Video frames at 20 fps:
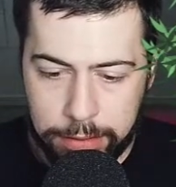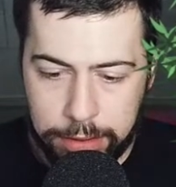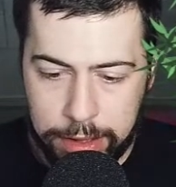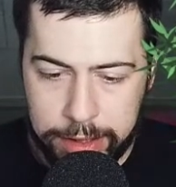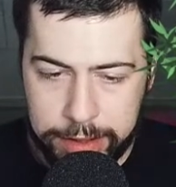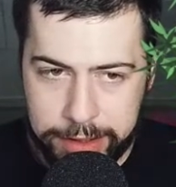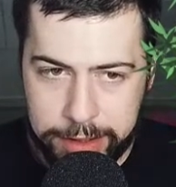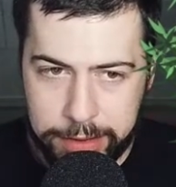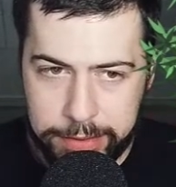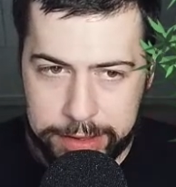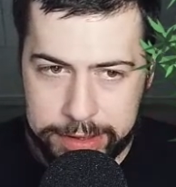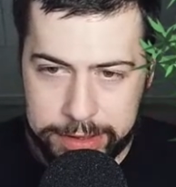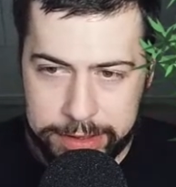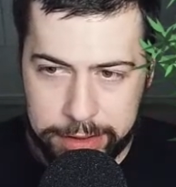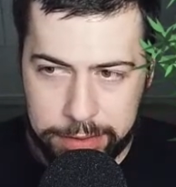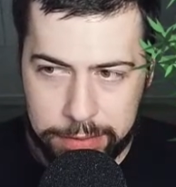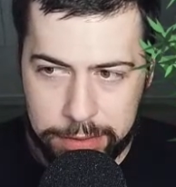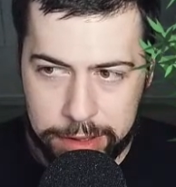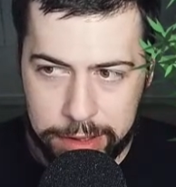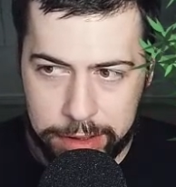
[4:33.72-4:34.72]
Well, I think we
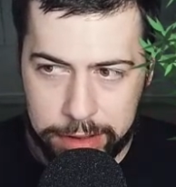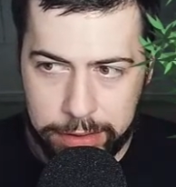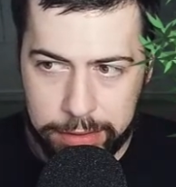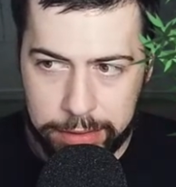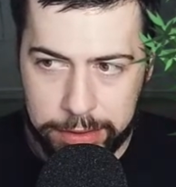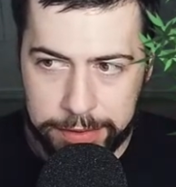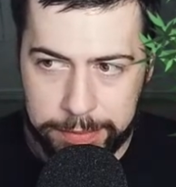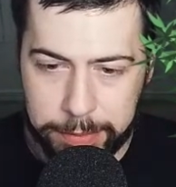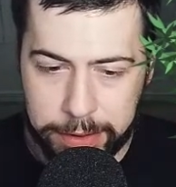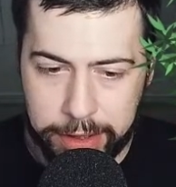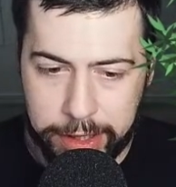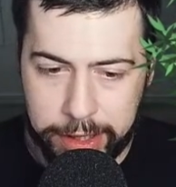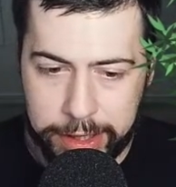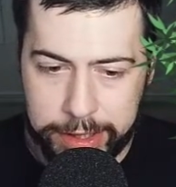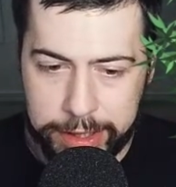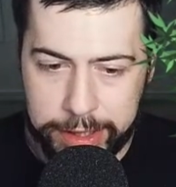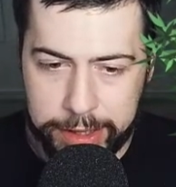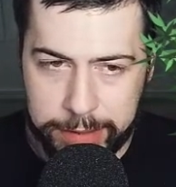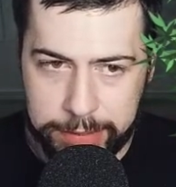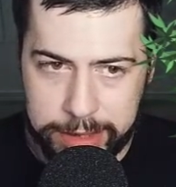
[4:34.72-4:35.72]
still want to go with
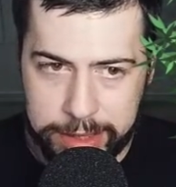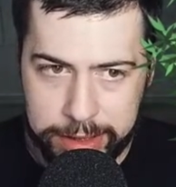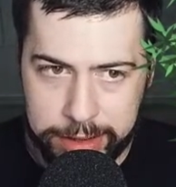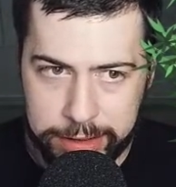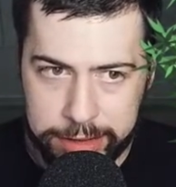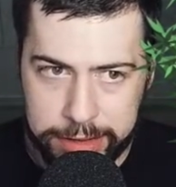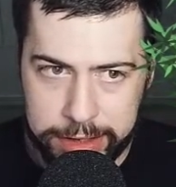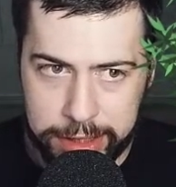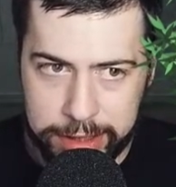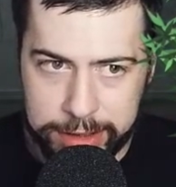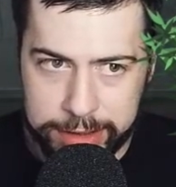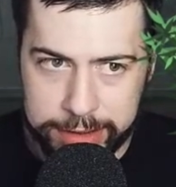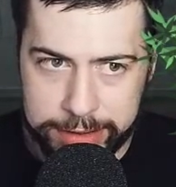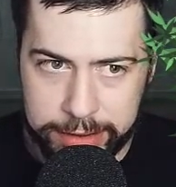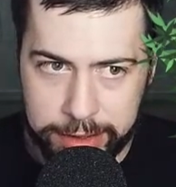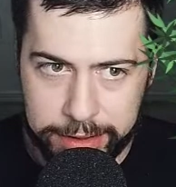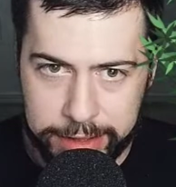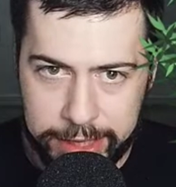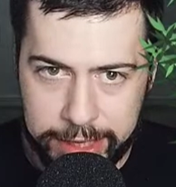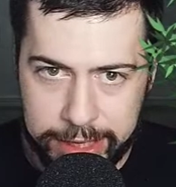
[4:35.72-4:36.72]
marauding. I mean,
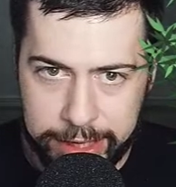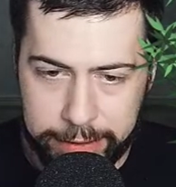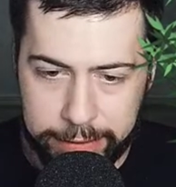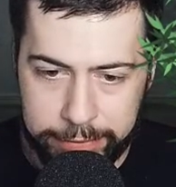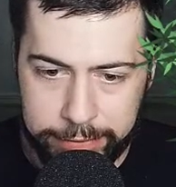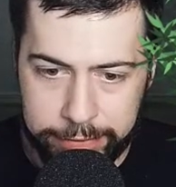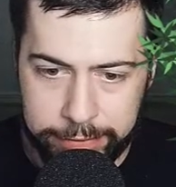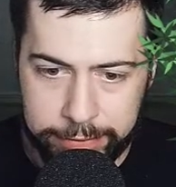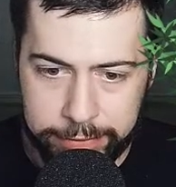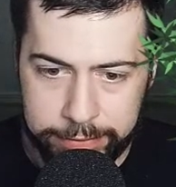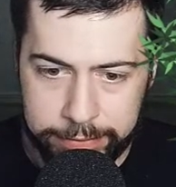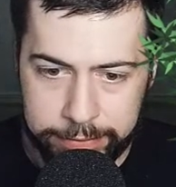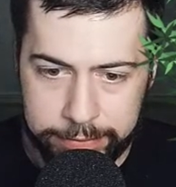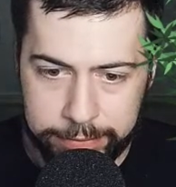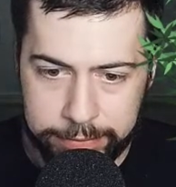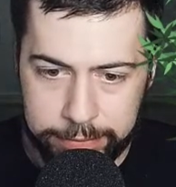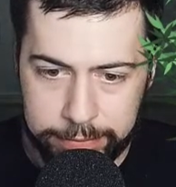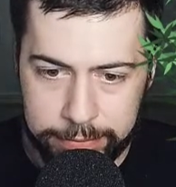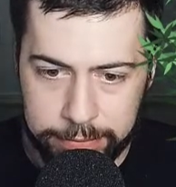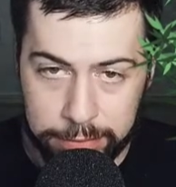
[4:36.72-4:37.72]
chances are they have
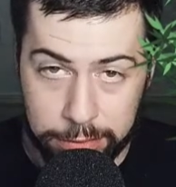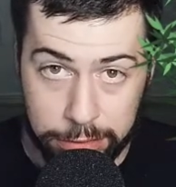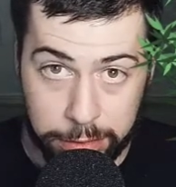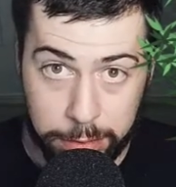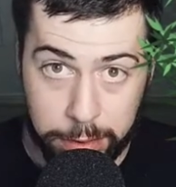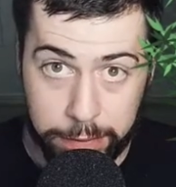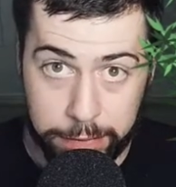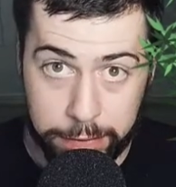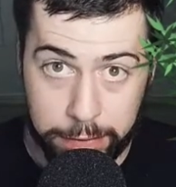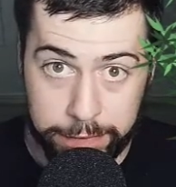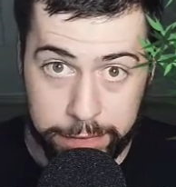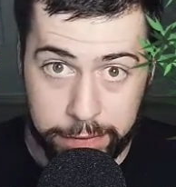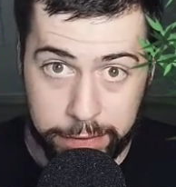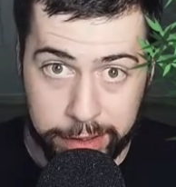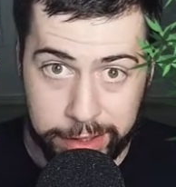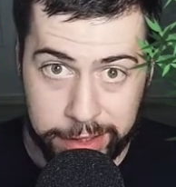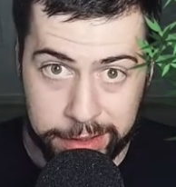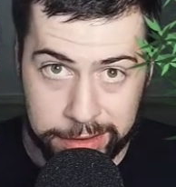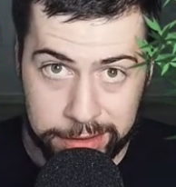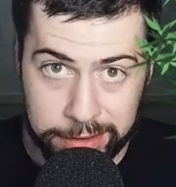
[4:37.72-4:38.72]
removal
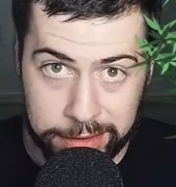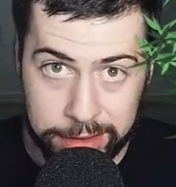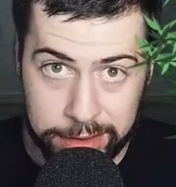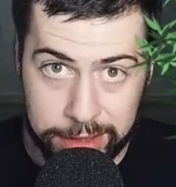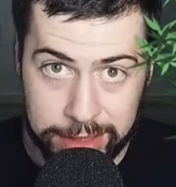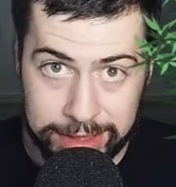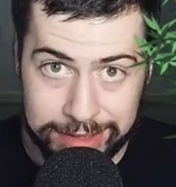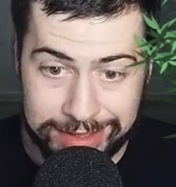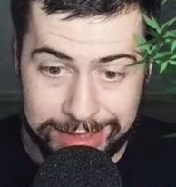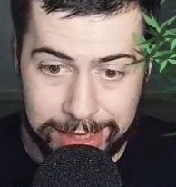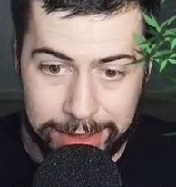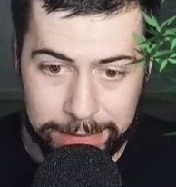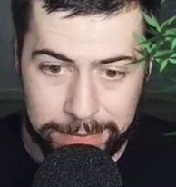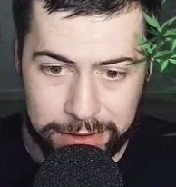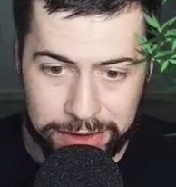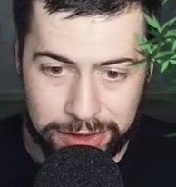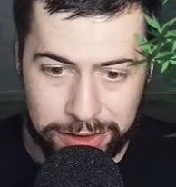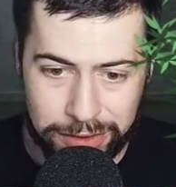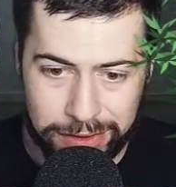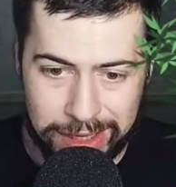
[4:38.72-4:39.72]
for it. It is
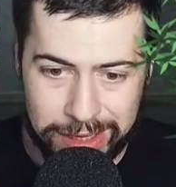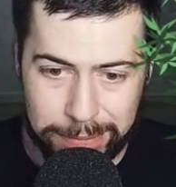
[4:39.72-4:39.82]
game two.